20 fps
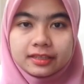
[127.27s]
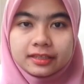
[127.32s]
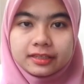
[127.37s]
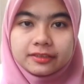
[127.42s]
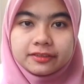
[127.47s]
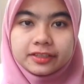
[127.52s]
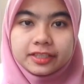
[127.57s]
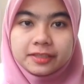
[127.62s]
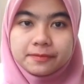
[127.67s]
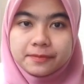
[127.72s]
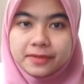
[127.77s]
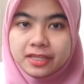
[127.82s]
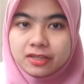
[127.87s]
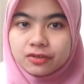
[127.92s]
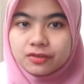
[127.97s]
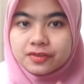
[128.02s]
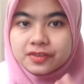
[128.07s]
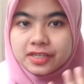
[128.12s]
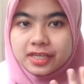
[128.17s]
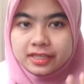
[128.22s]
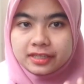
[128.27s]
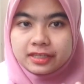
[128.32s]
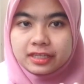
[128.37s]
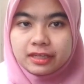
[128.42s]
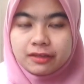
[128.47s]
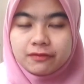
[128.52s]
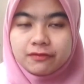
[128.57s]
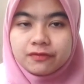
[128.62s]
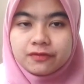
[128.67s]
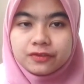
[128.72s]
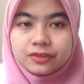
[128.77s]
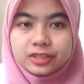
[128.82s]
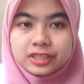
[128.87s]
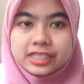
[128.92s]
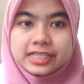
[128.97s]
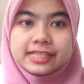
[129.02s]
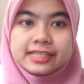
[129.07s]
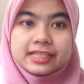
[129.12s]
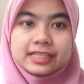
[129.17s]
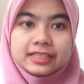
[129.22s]
Three main objectives for
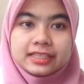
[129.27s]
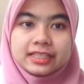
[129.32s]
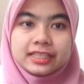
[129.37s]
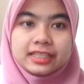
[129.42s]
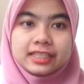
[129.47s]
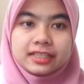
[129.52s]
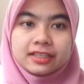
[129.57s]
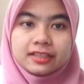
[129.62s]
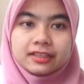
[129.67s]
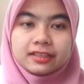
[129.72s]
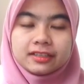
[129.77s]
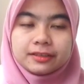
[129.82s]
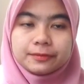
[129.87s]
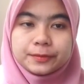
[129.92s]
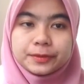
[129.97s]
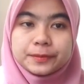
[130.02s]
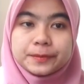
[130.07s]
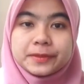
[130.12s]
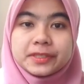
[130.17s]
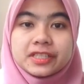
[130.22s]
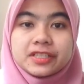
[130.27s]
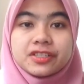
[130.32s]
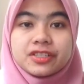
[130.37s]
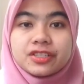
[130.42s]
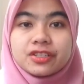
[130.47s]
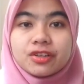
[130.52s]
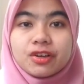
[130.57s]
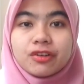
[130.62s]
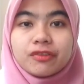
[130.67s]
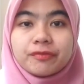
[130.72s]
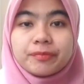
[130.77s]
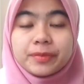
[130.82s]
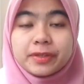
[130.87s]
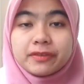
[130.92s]
this study are preparation of